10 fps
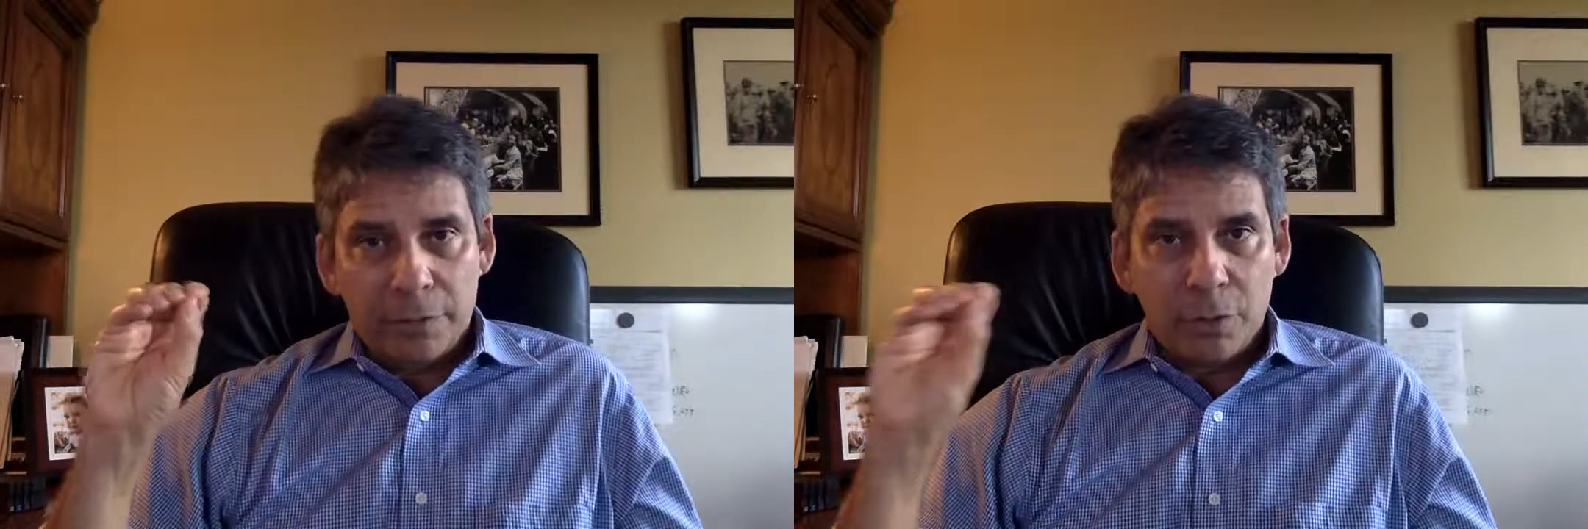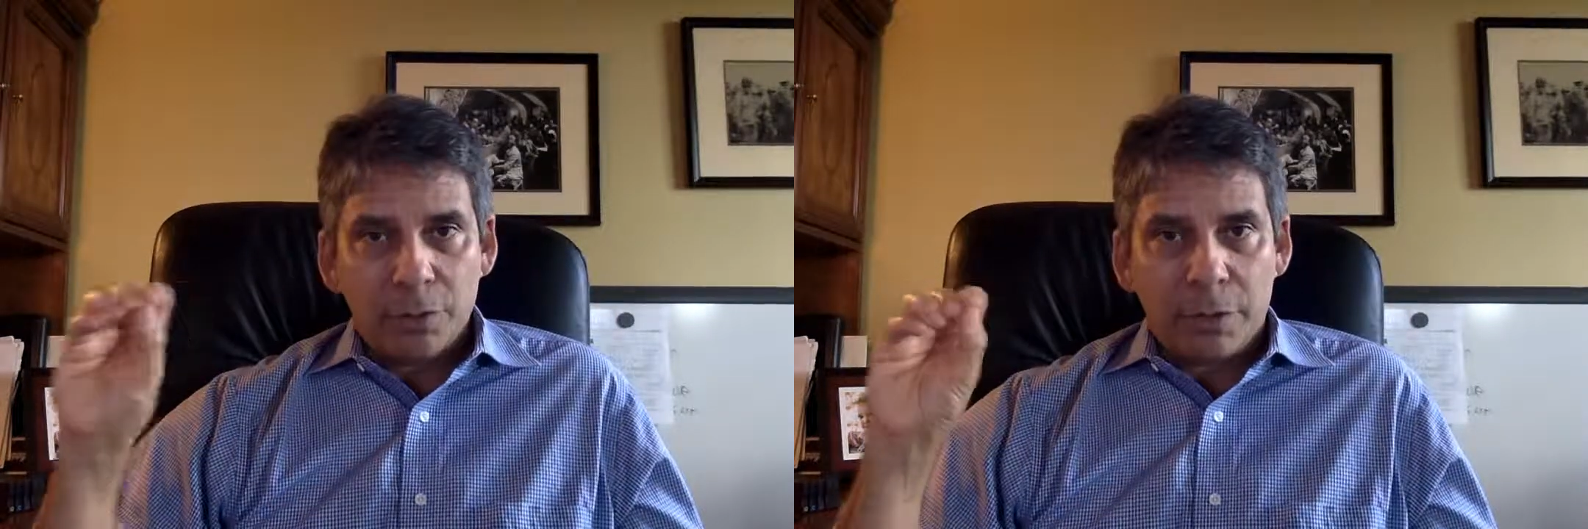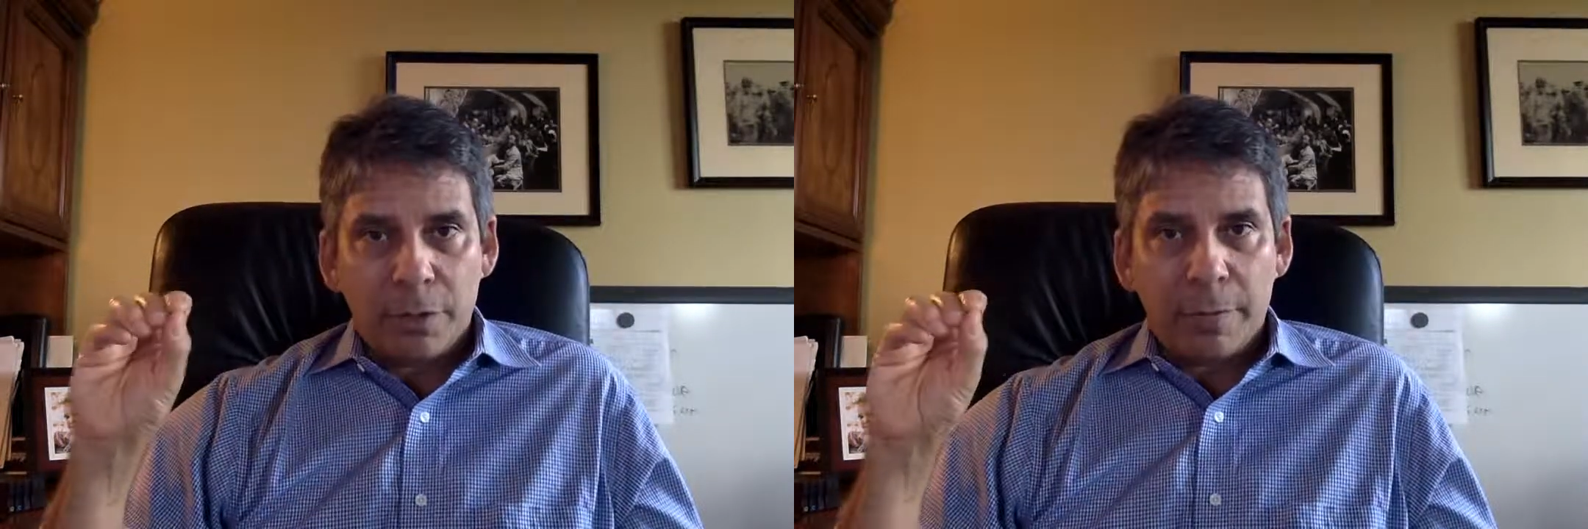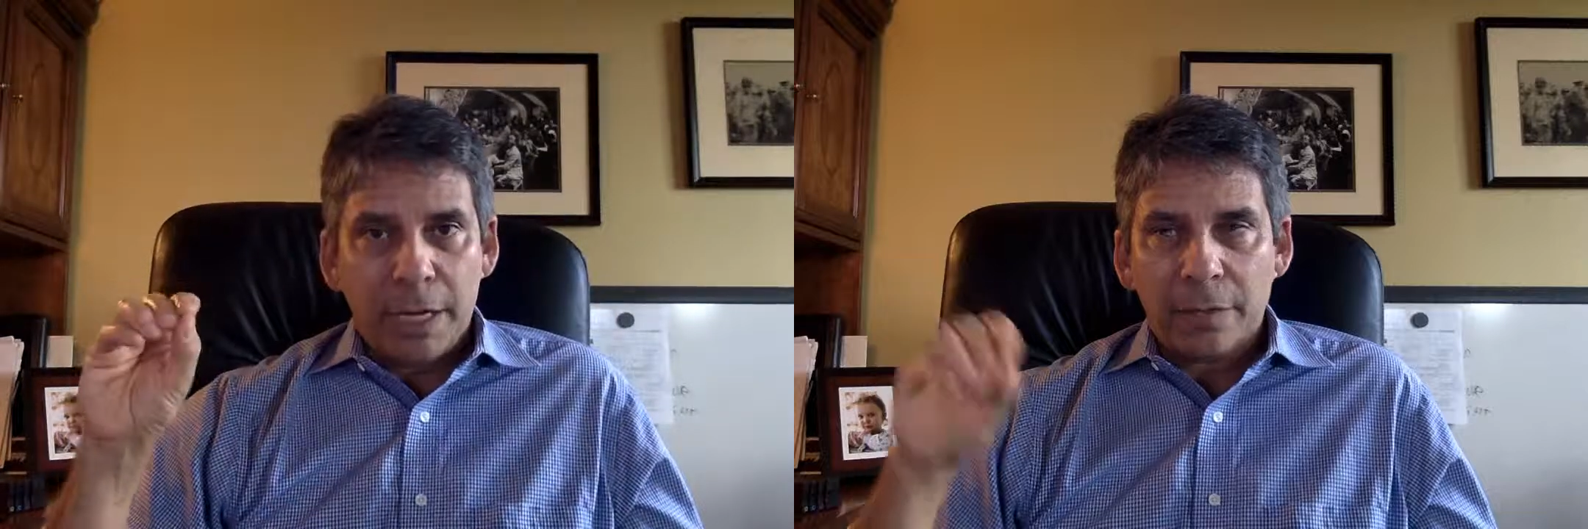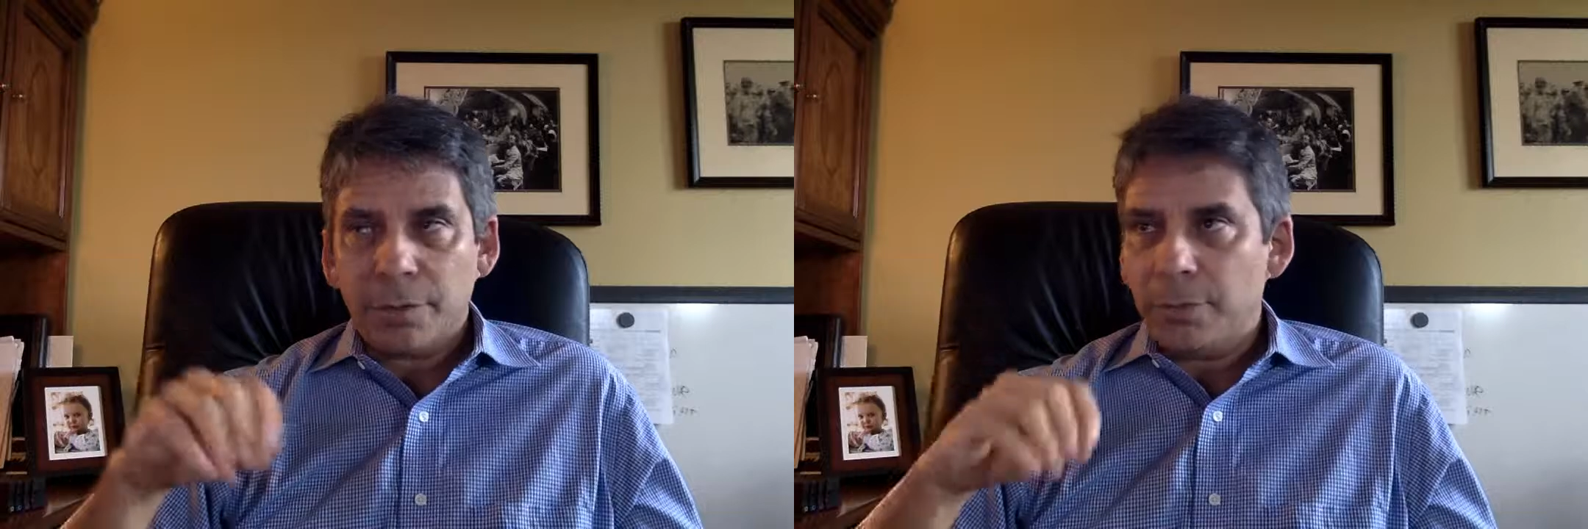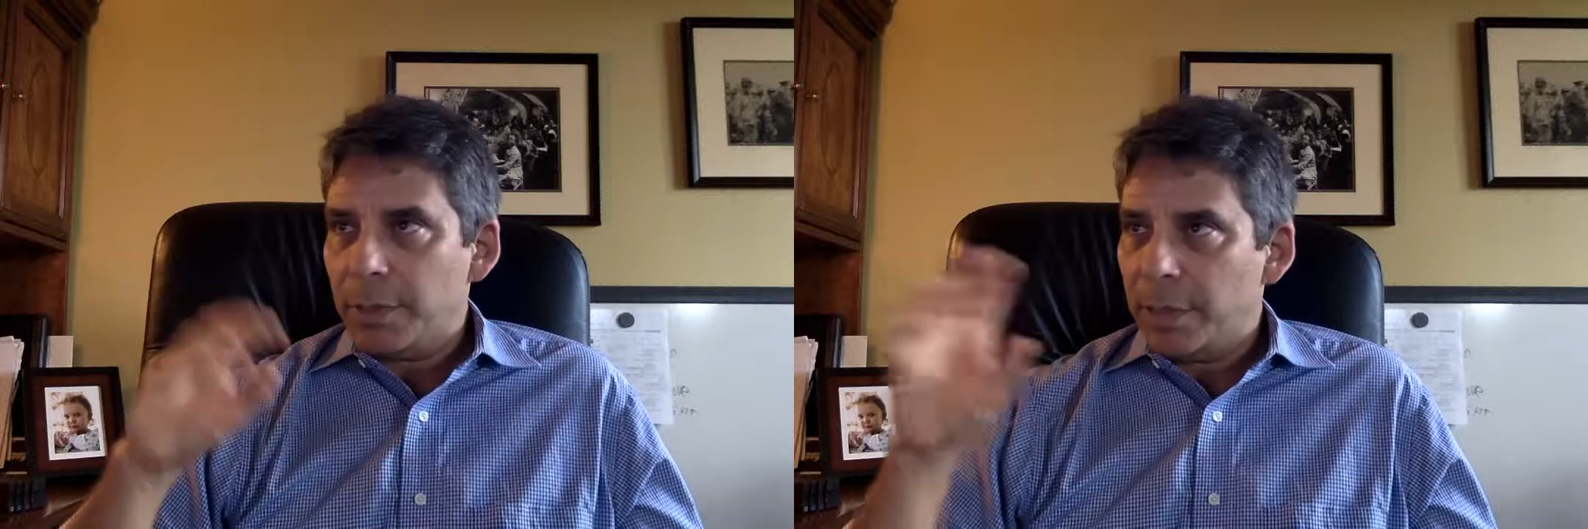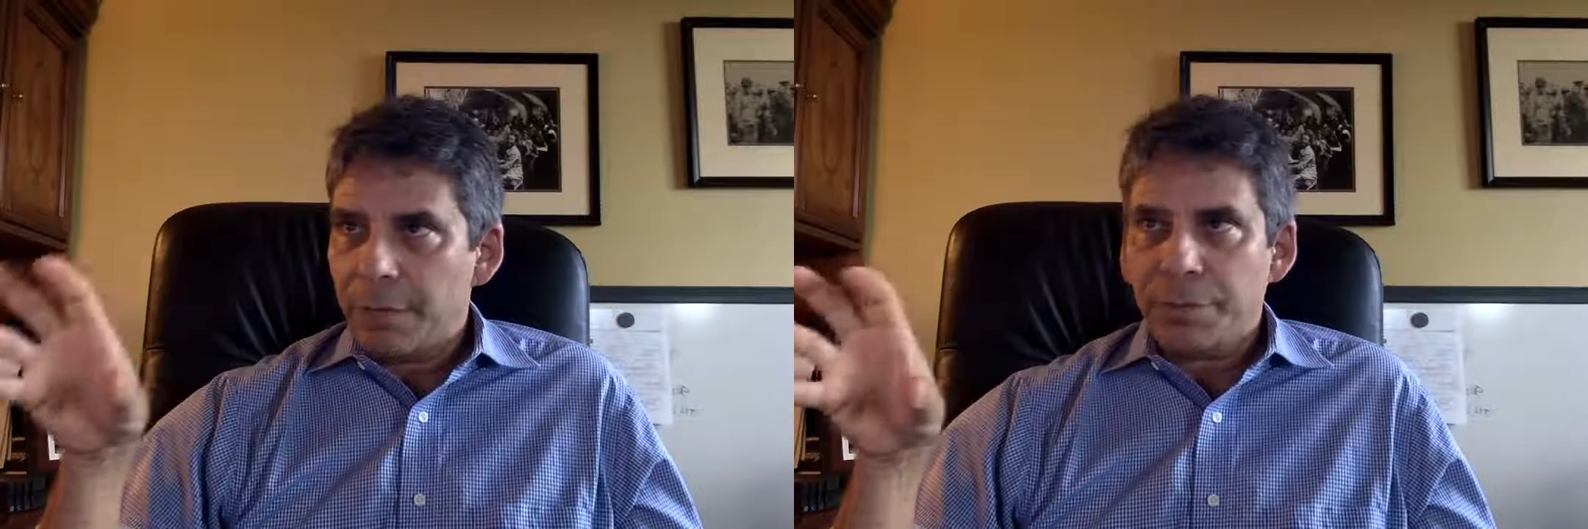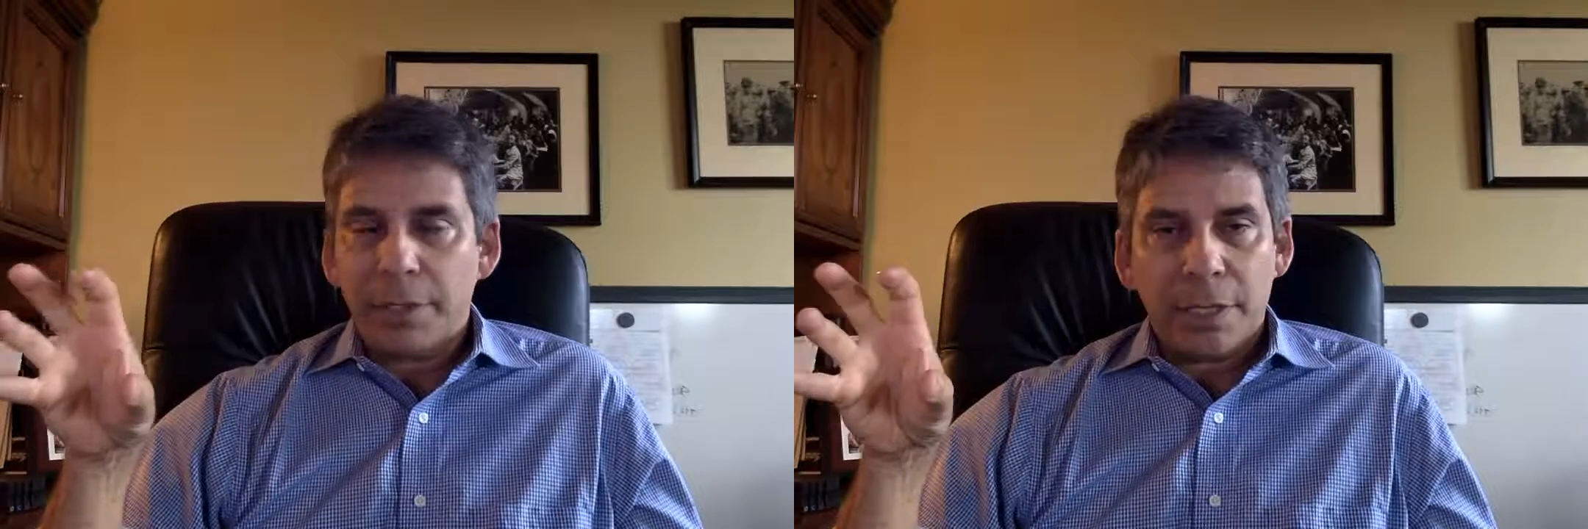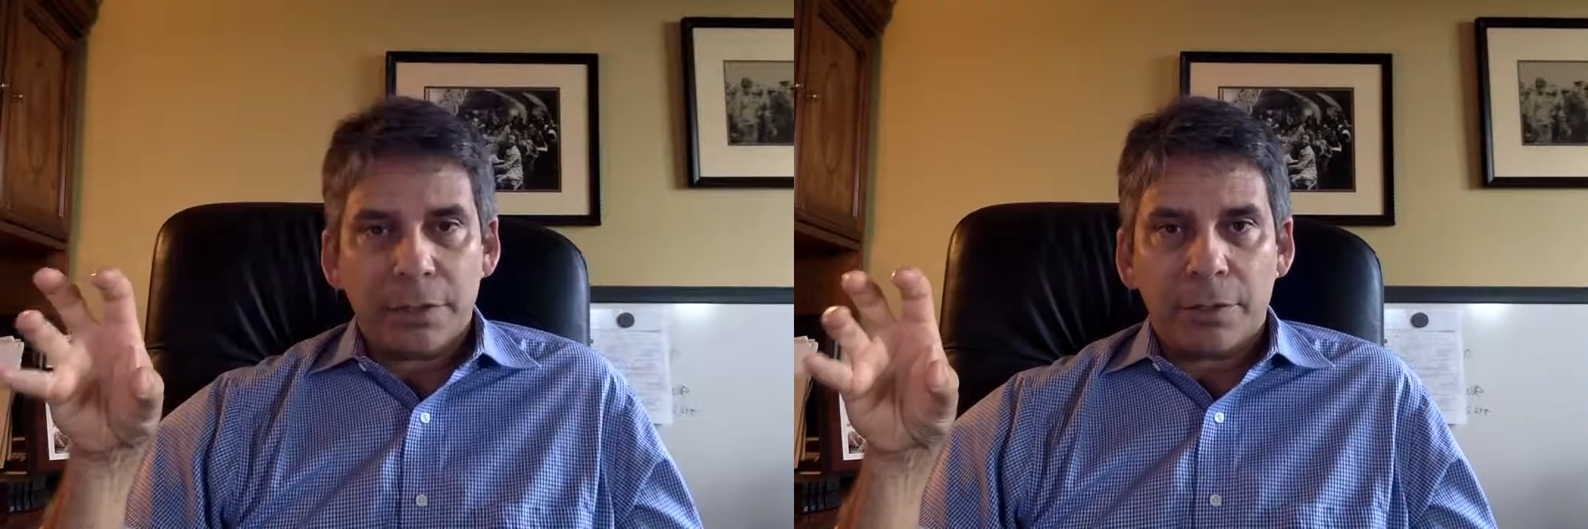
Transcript: those are going to be outsourced, then obviously that's